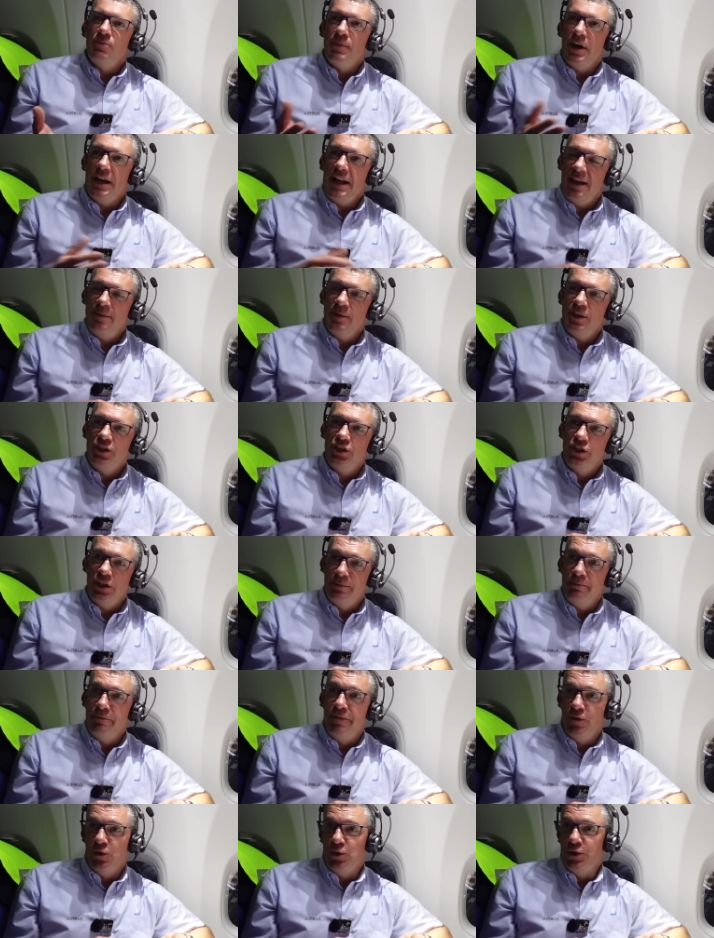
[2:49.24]
my name is
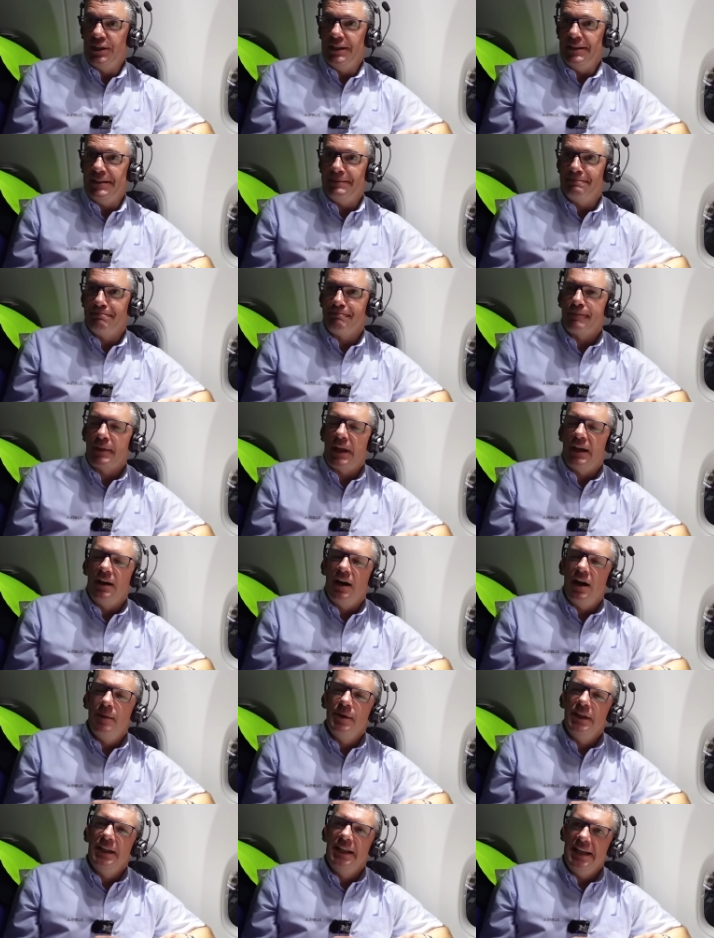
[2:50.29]
Jim Fawcett.
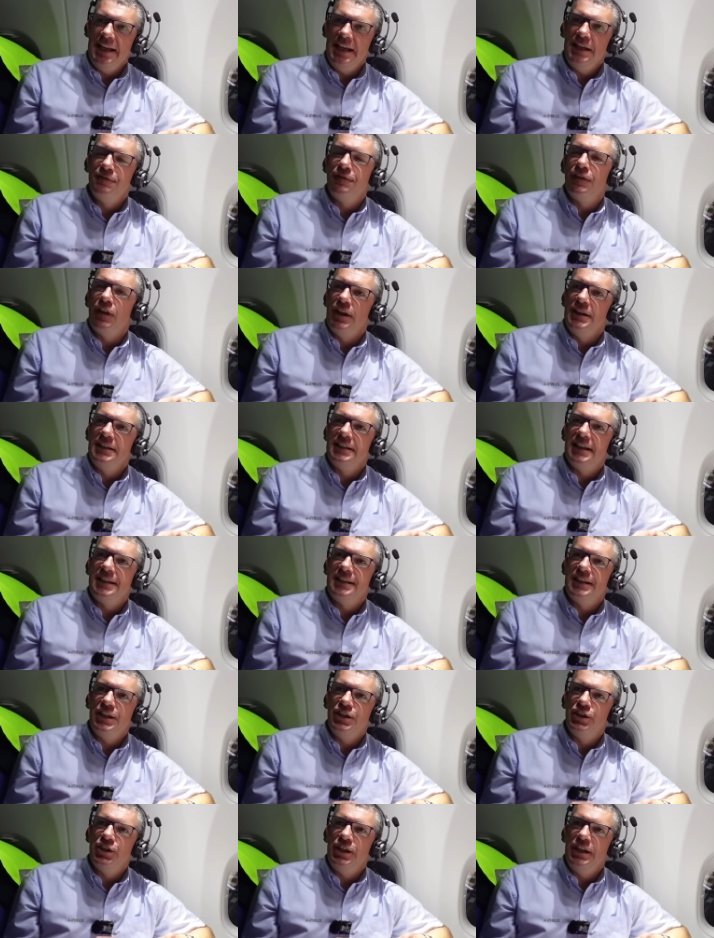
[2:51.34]
I'm a lead flight
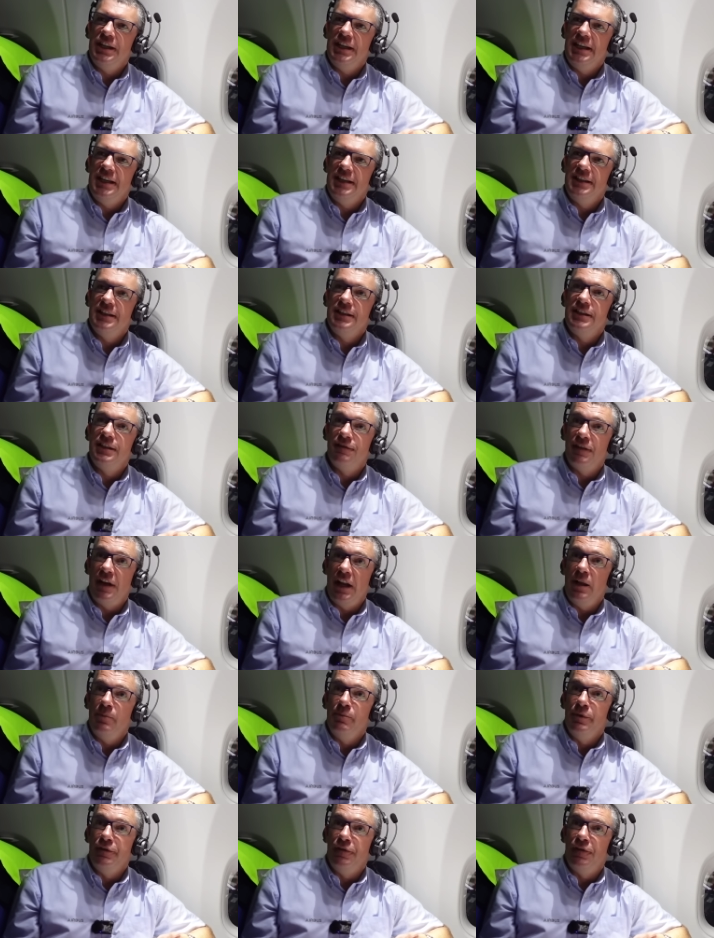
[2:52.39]
test engineer in the
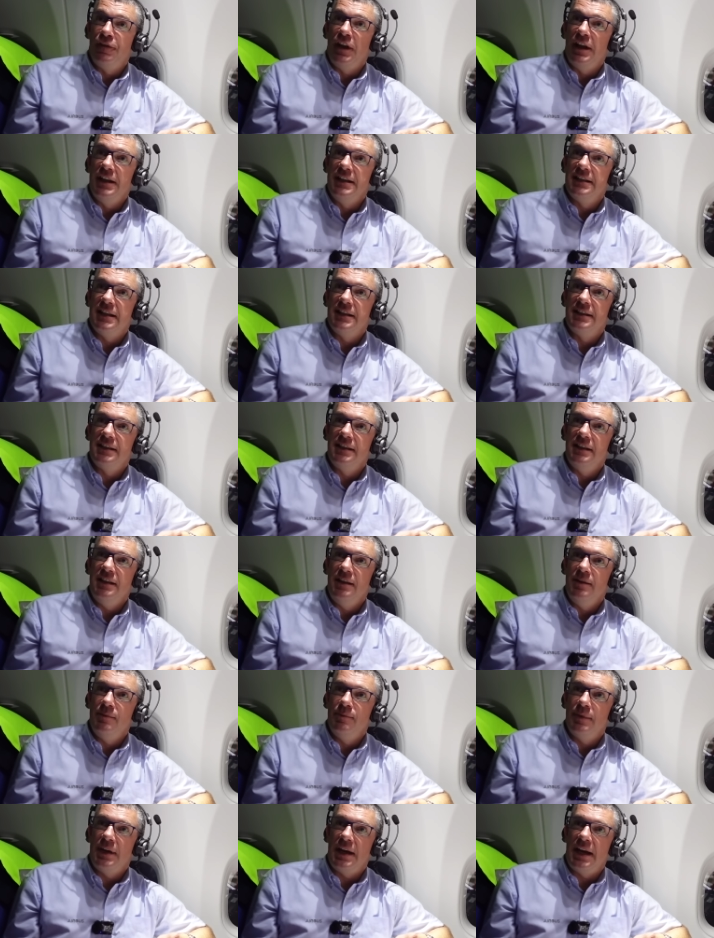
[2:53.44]
development flight test
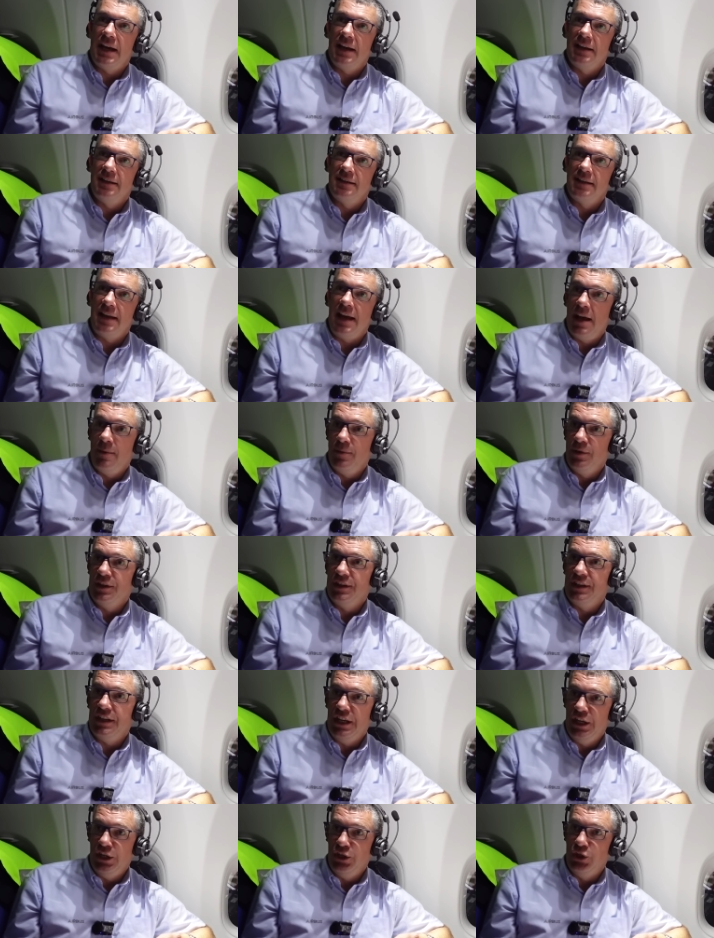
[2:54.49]
team at
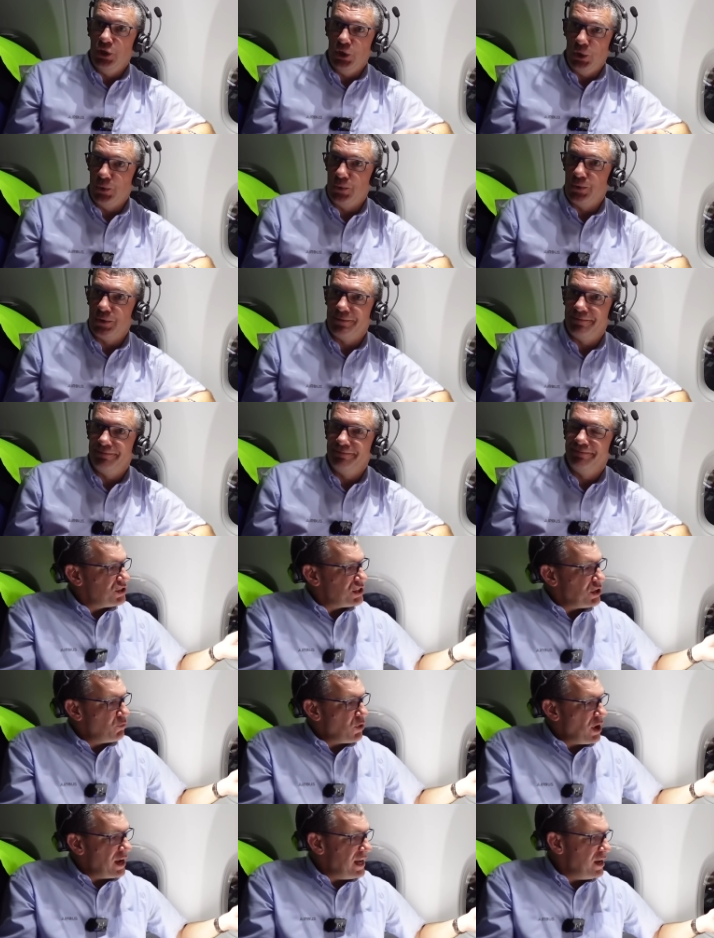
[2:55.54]
Airbus in Toulouse.
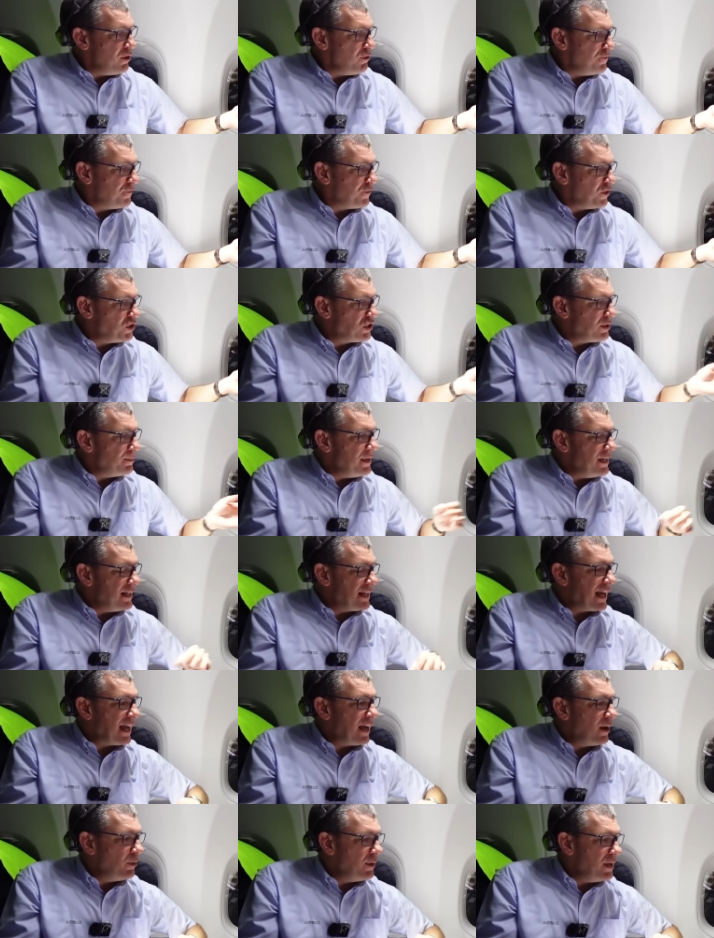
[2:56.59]
So right here in front of me
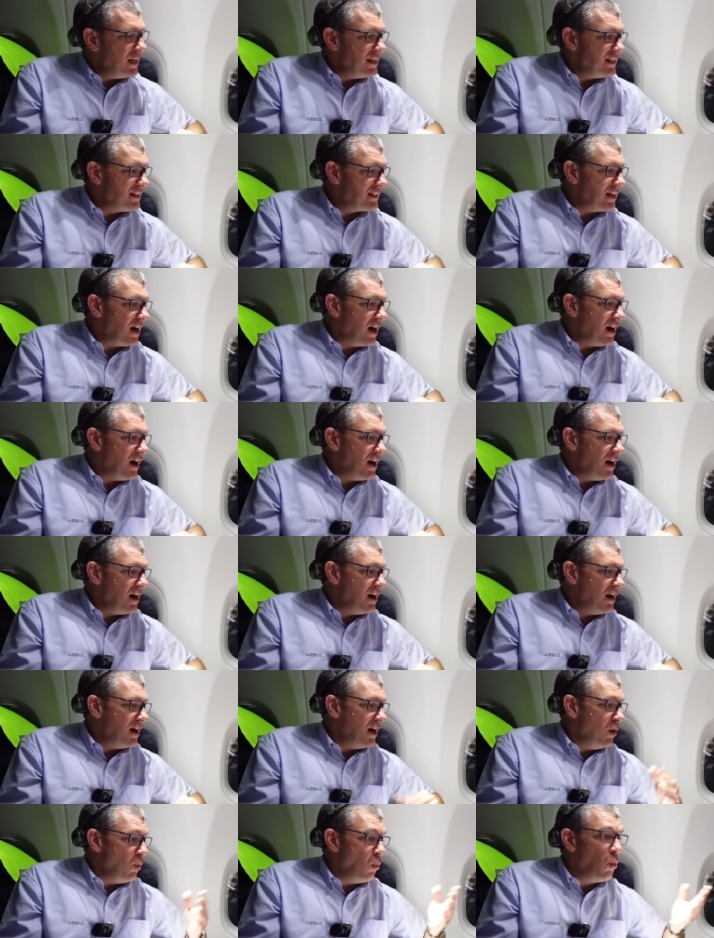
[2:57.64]
now is is
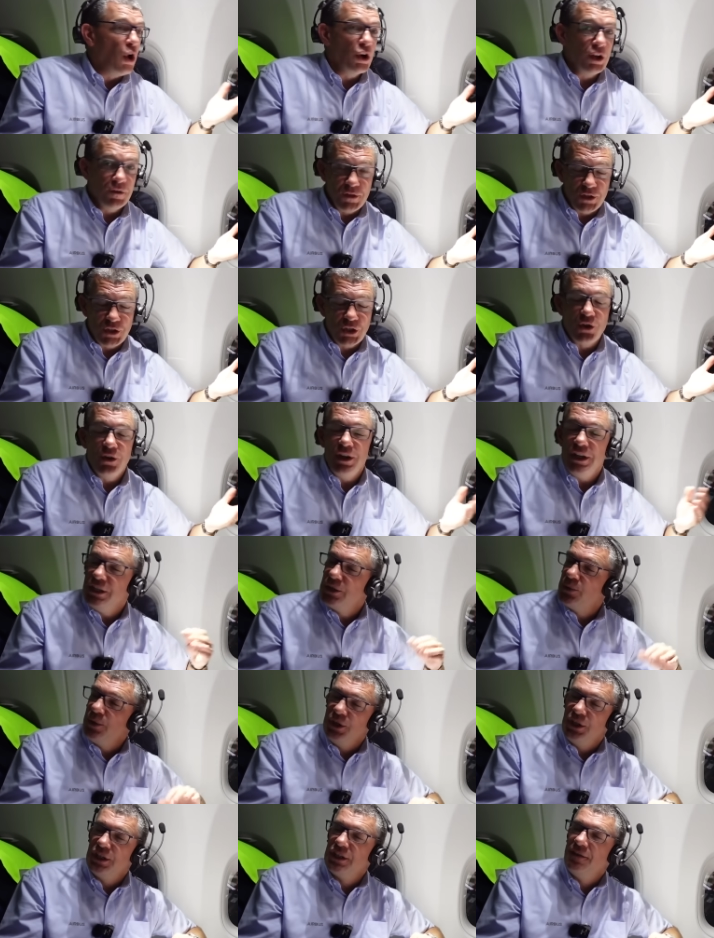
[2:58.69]
our, uh, one of the
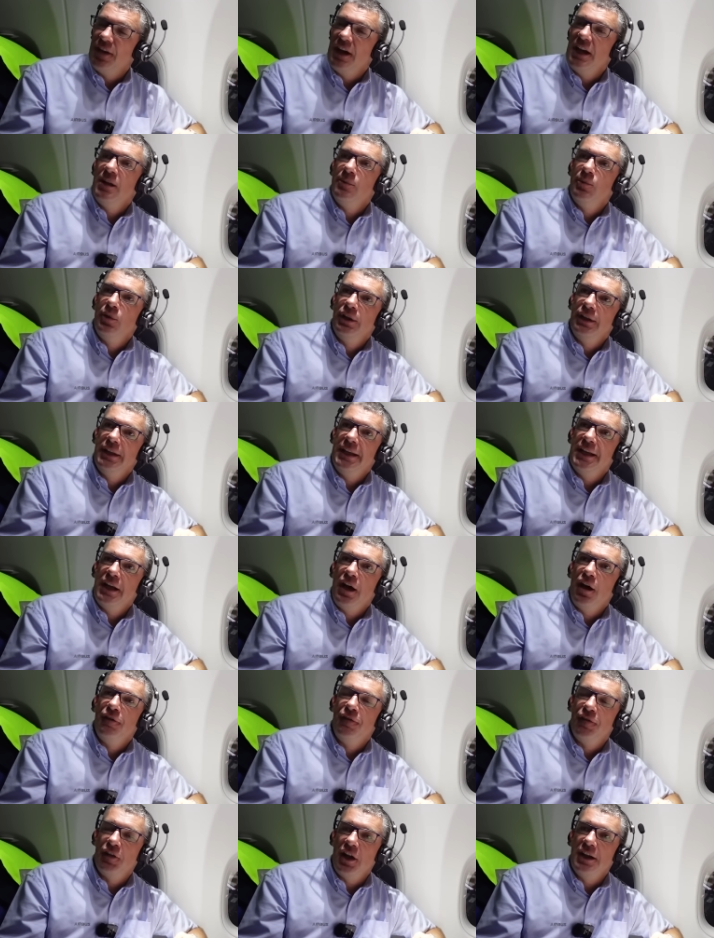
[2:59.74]
screens which is available in
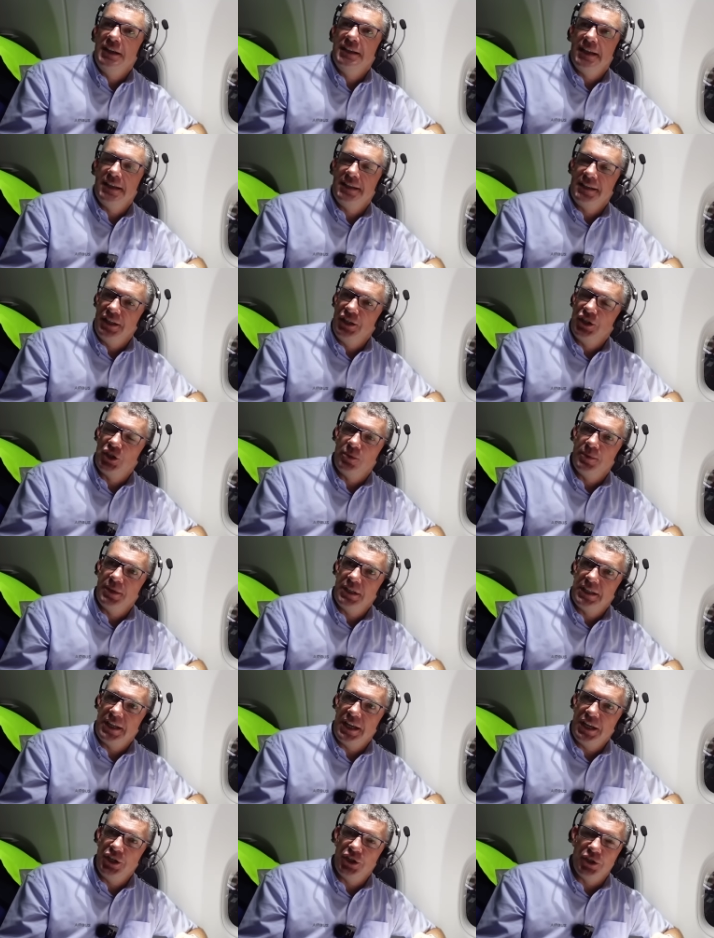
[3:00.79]
our flight test
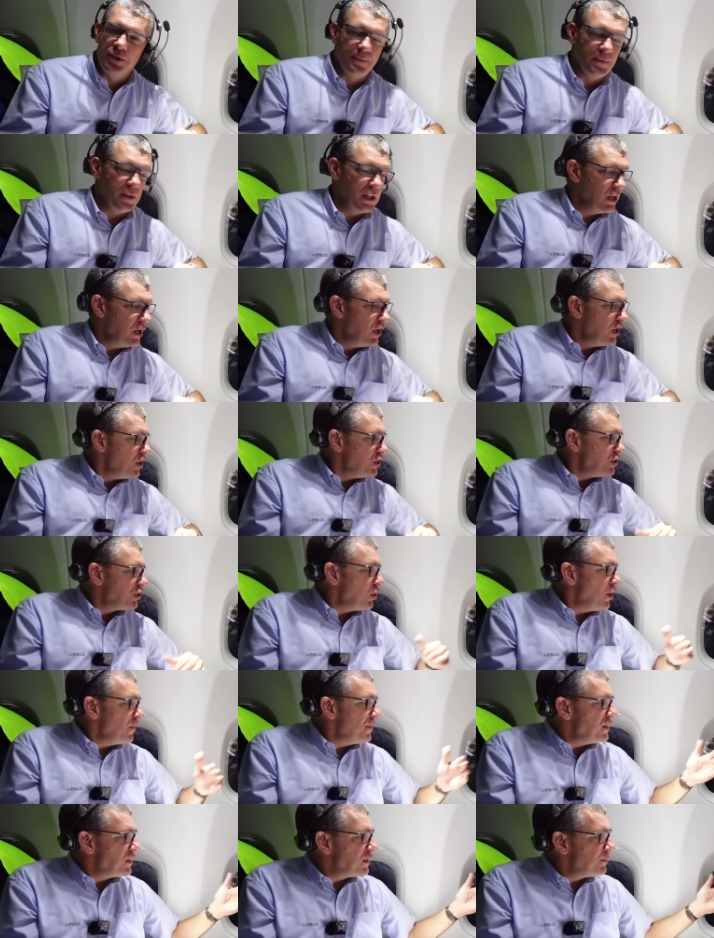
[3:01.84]
instrumentation. So
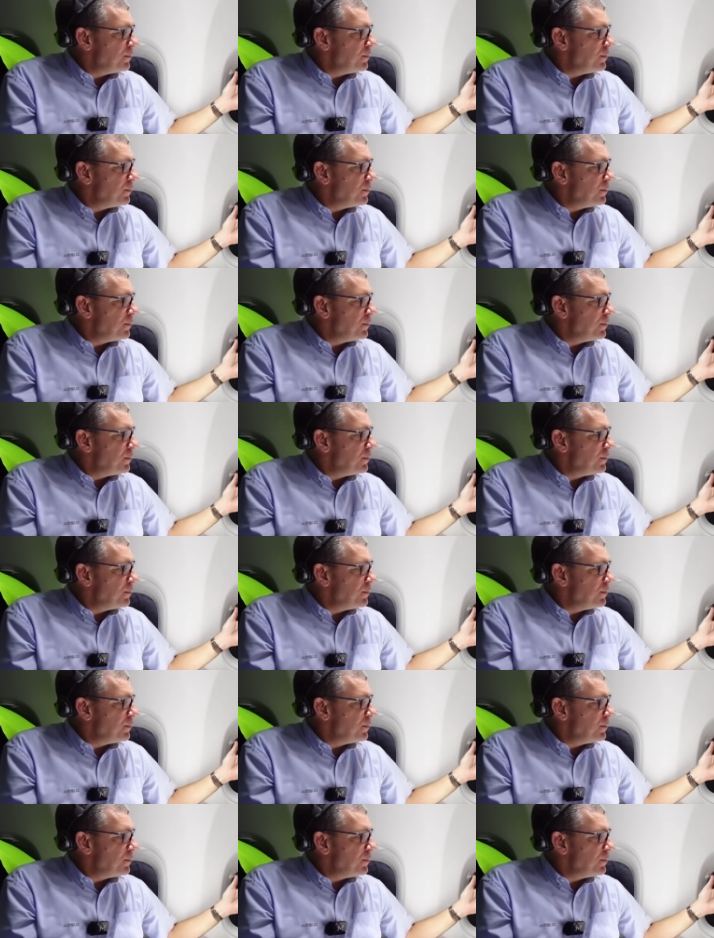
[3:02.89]
on this